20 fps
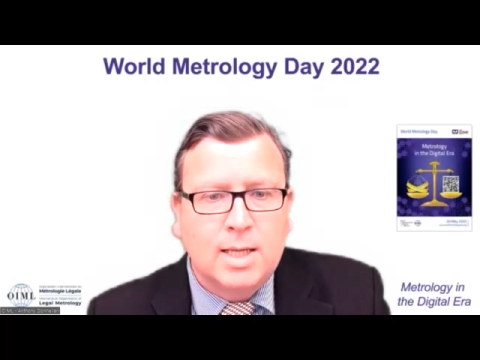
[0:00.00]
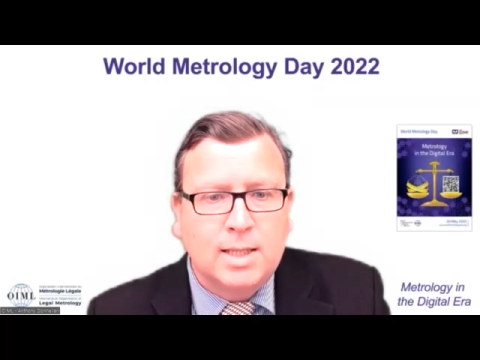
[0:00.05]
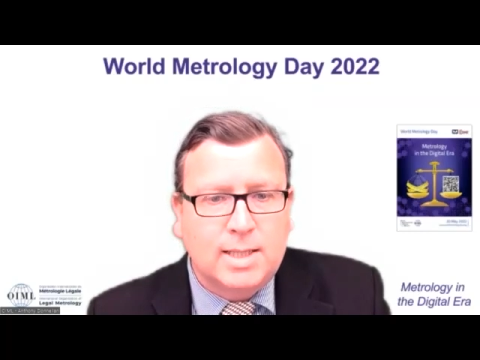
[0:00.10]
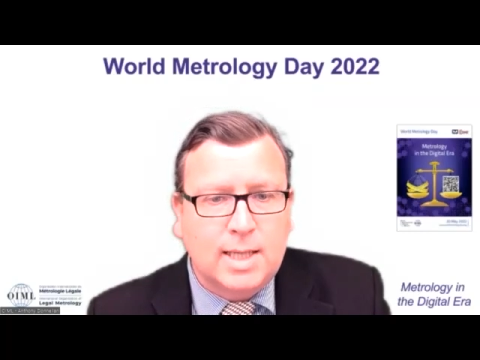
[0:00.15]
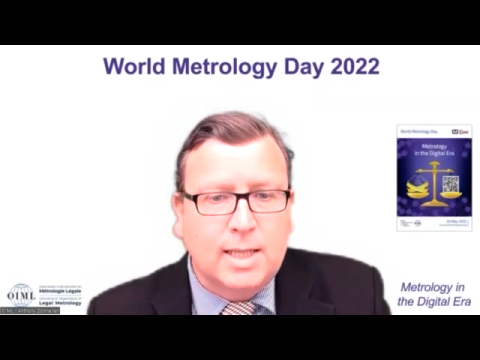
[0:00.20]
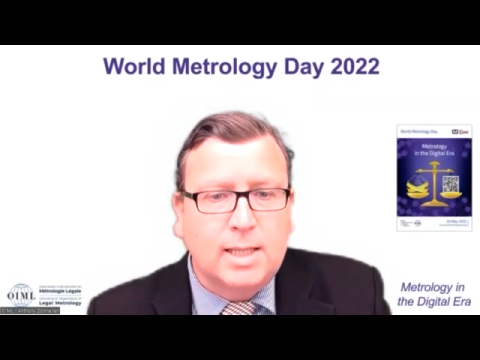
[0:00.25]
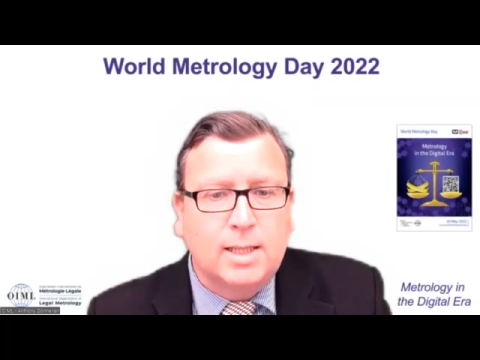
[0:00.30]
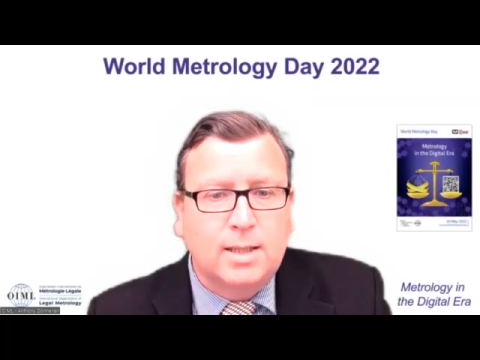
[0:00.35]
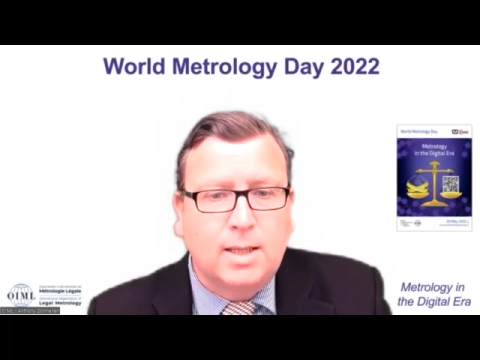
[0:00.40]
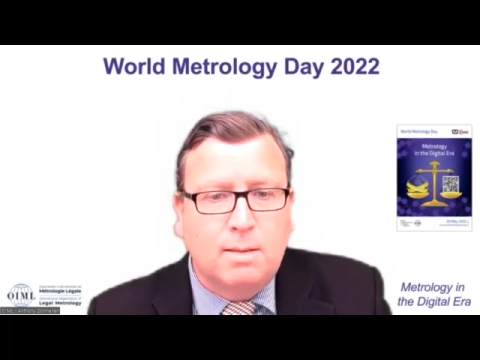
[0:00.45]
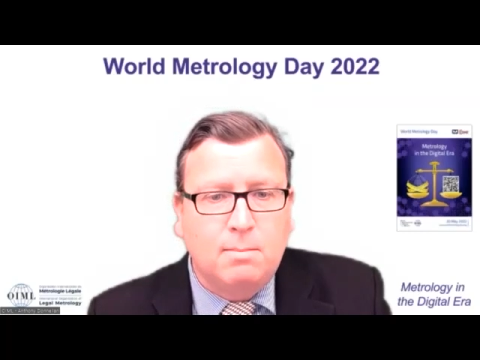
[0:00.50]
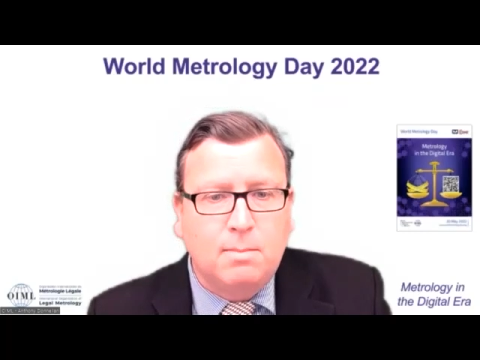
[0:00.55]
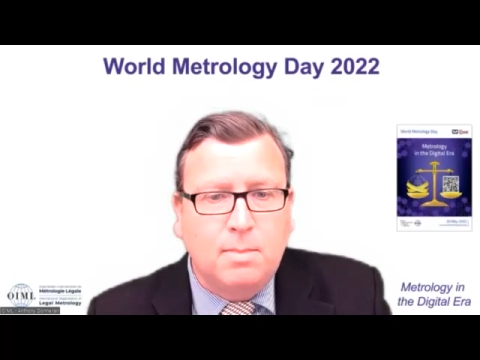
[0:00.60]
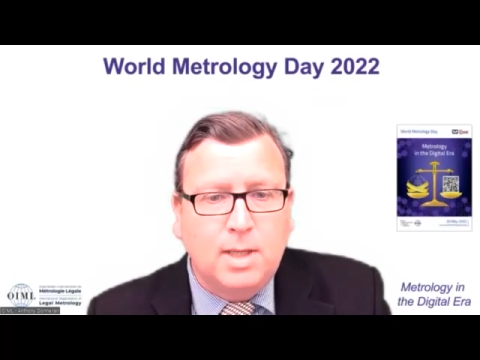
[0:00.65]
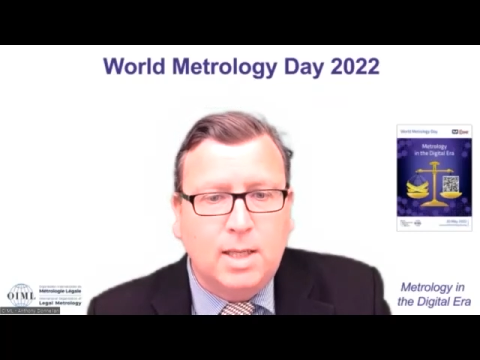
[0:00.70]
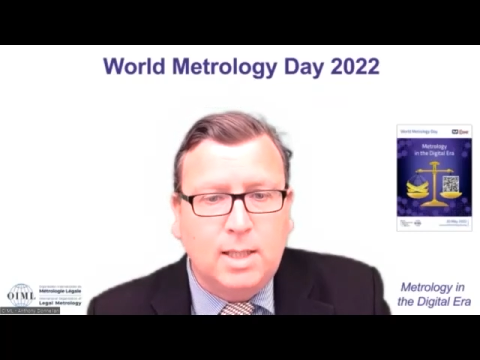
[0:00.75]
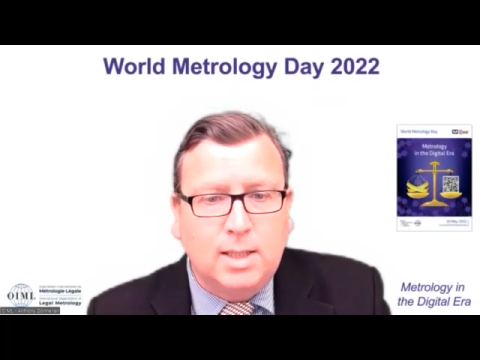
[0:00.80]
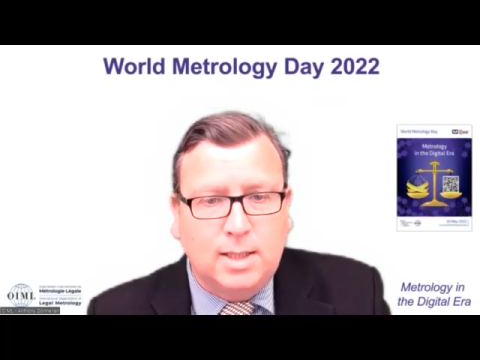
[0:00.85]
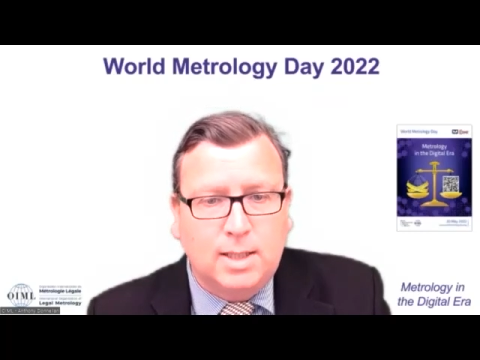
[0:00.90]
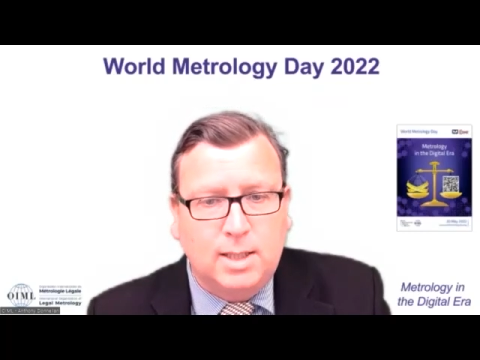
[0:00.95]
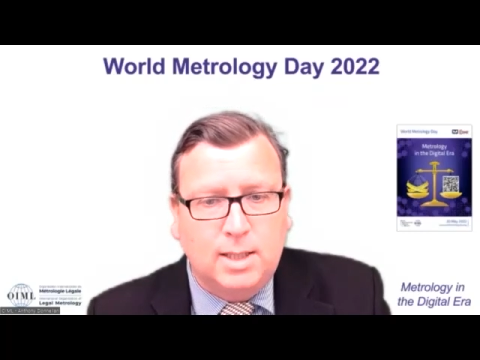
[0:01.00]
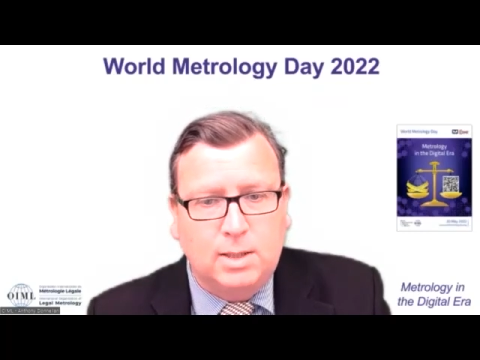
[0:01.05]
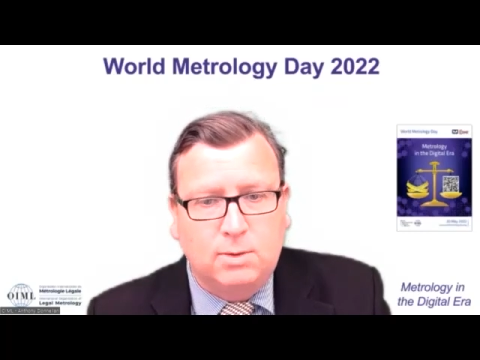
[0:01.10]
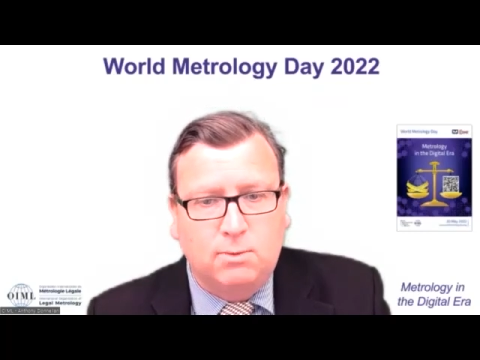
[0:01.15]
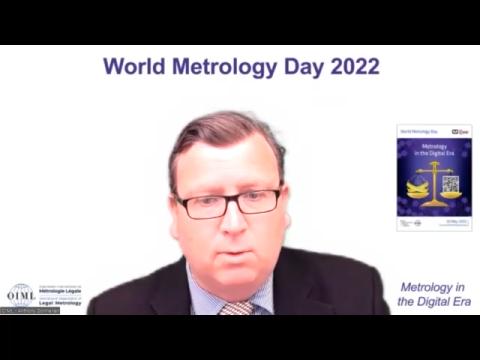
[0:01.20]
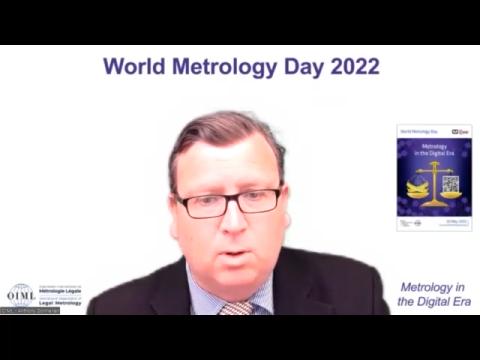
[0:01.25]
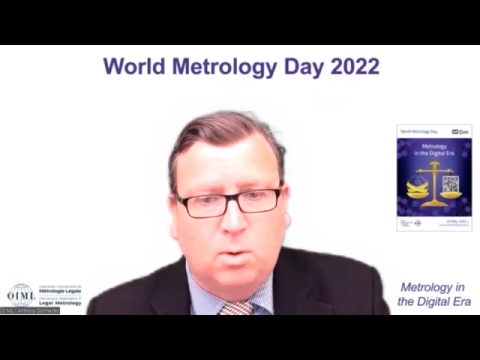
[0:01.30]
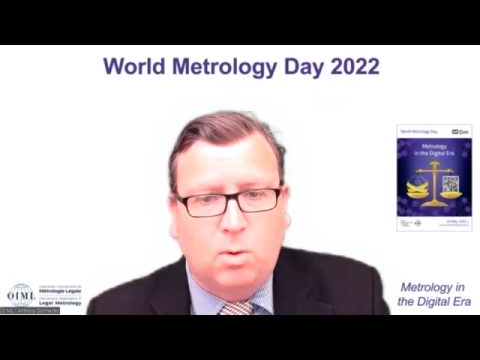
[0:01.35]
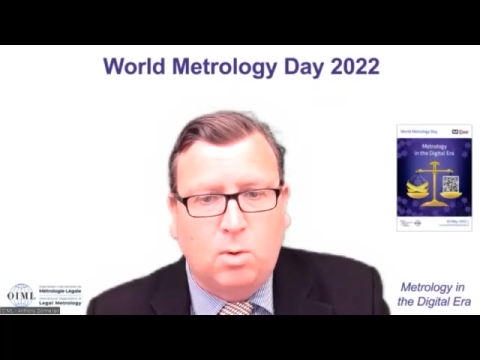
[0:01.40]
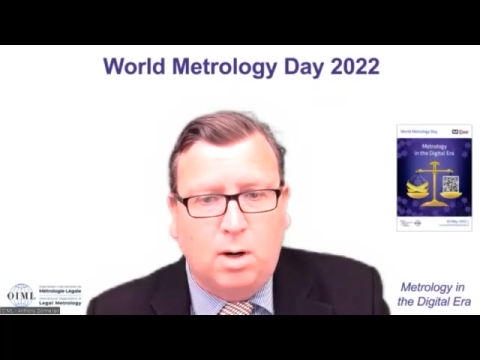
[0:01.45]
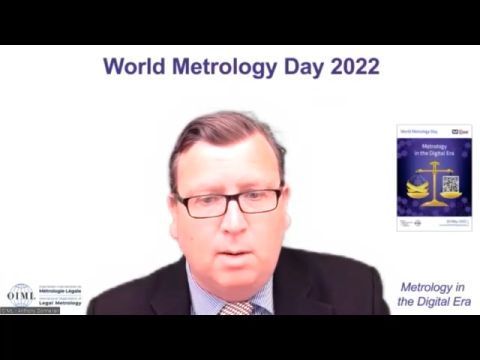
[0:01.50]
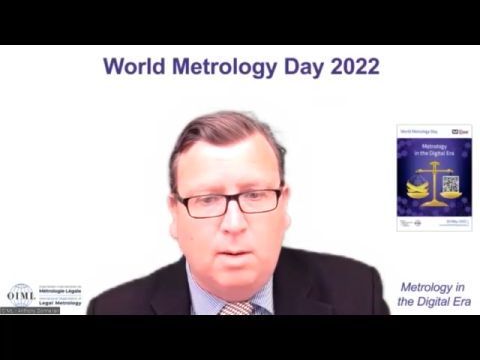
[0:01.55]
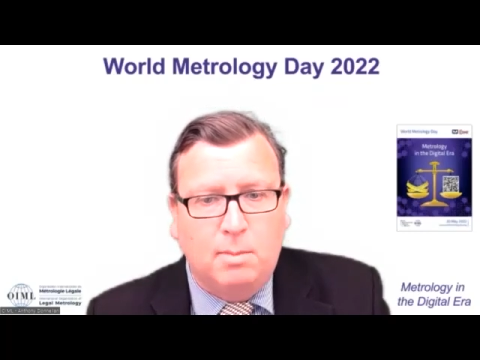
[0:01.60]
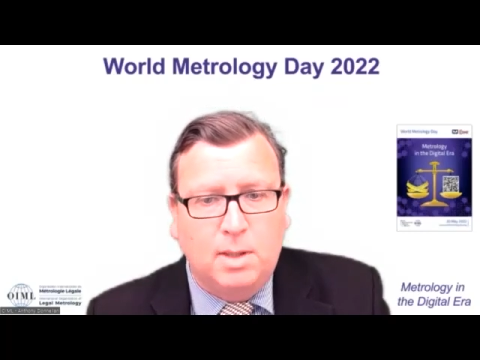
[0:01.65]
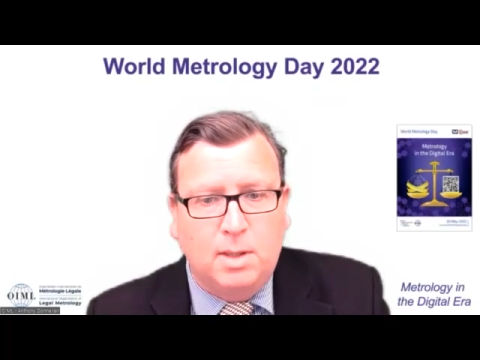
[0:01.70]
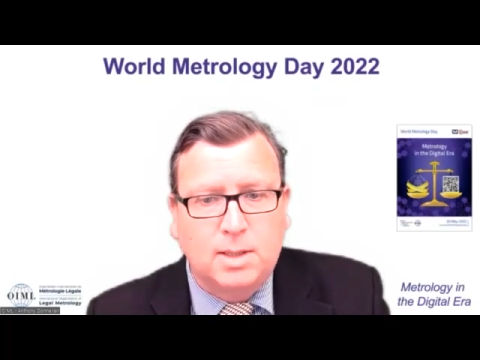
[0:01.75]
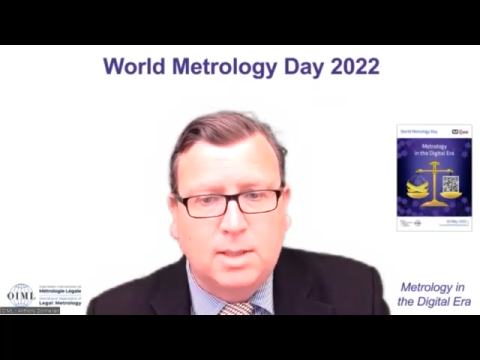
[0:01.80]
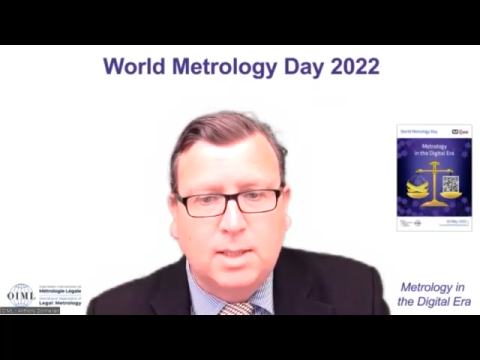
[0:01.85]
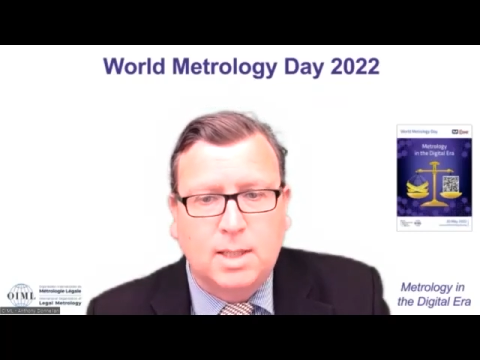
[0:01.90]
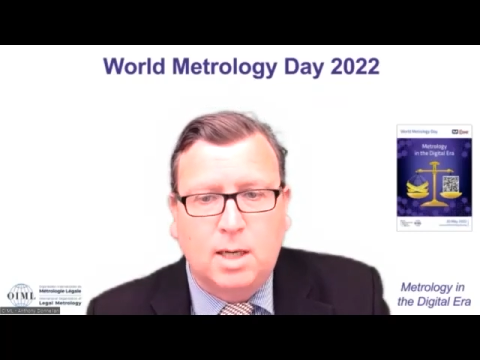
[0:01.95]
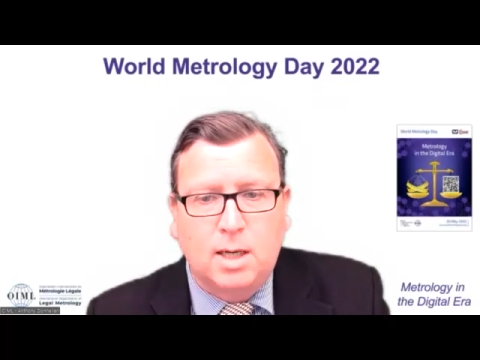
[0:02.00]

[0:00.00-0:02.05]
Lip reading: Data that meet these requirements